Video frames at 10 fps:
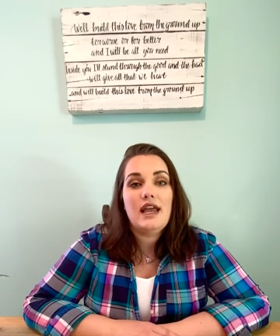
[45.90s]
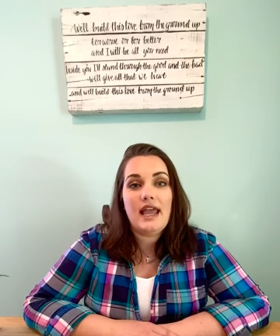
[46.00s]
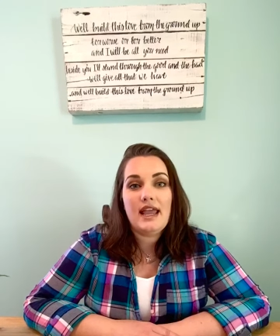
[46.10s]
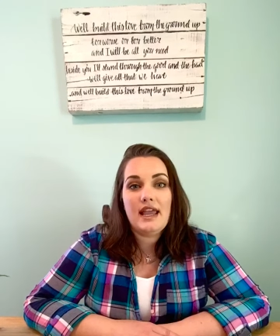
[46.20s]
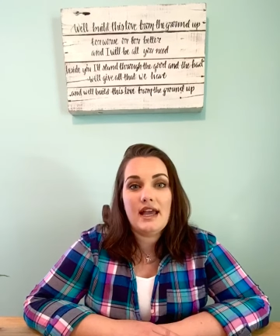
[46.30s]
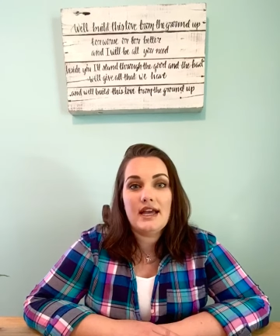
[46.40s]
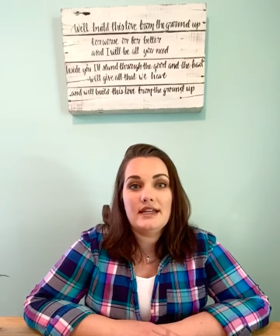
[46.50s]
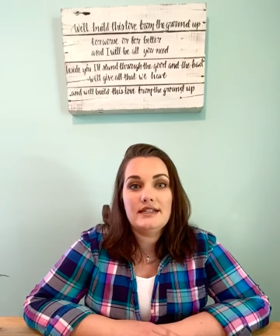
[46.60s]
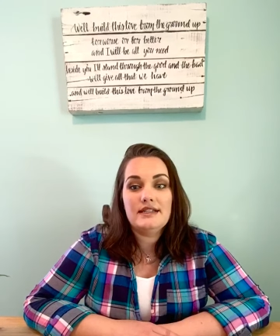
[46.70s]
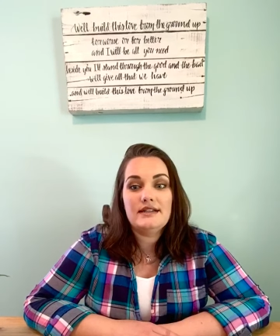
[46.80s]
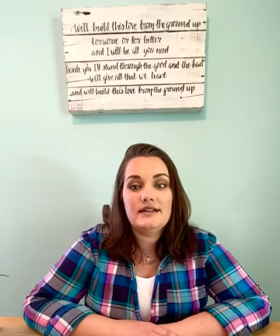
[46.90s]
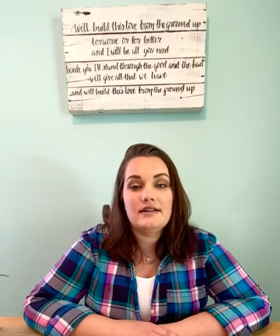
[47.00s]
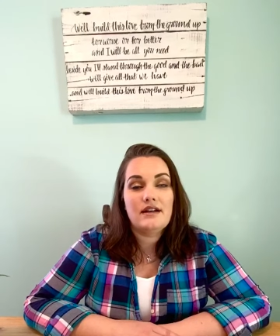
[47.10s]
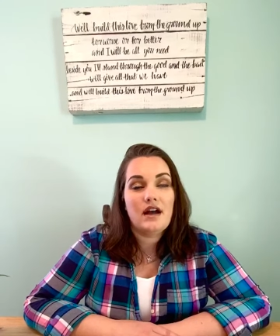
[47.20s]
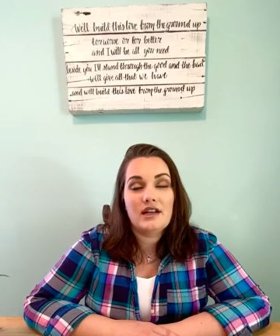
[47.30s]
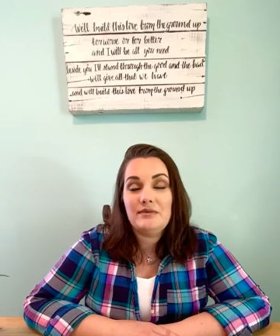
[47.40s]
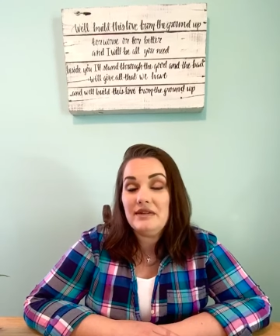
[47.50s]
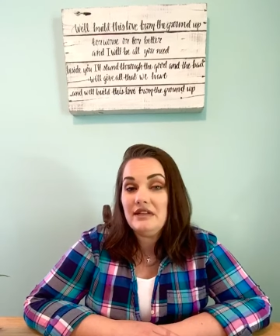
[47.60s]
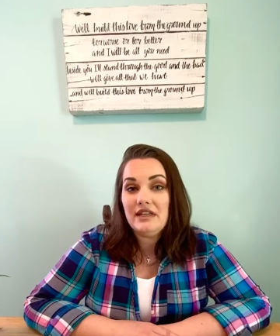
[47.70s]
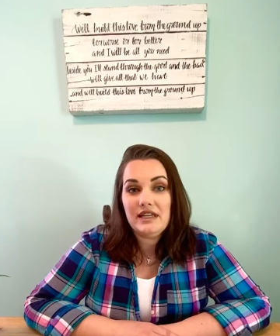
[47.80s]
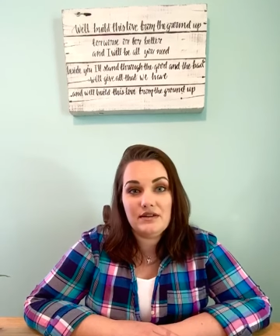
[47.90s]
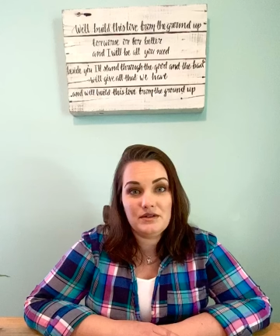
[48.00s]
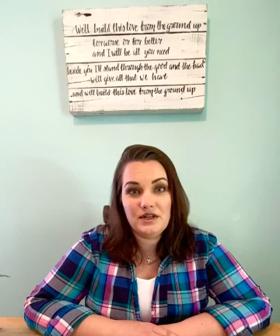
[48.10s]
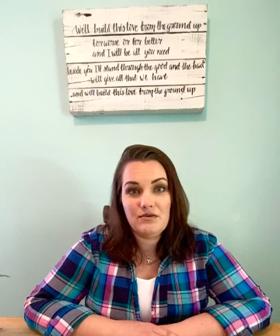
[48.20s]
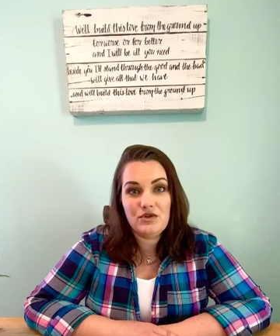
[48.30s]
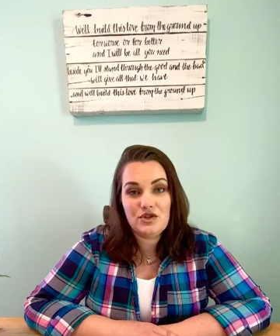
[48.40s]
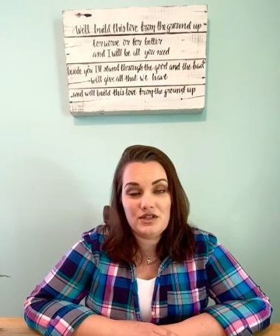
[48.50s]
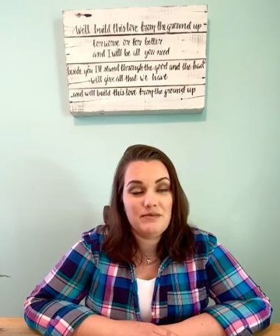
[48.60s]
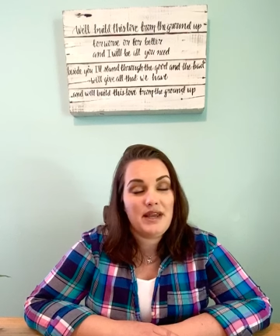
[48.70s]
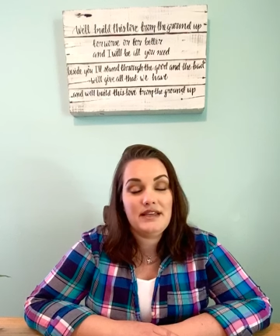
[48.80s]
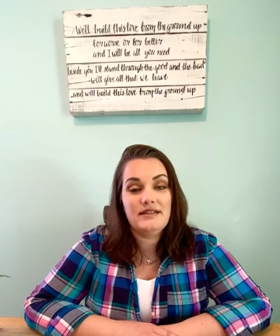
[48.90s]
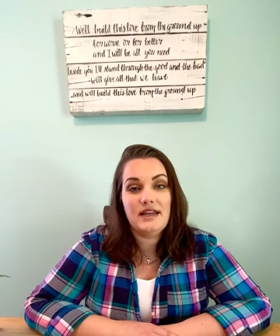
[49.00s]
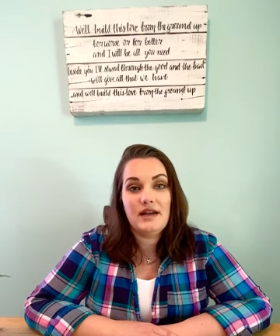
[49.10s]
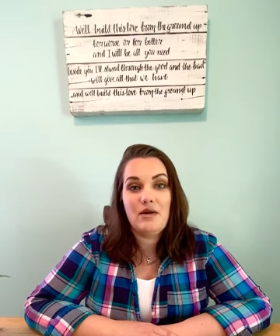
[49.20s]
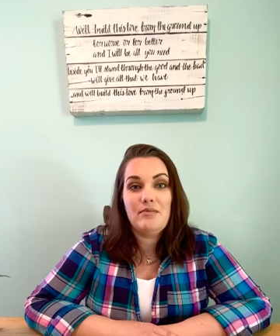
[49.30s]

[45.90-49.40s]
and God completely healed him, which is amazing,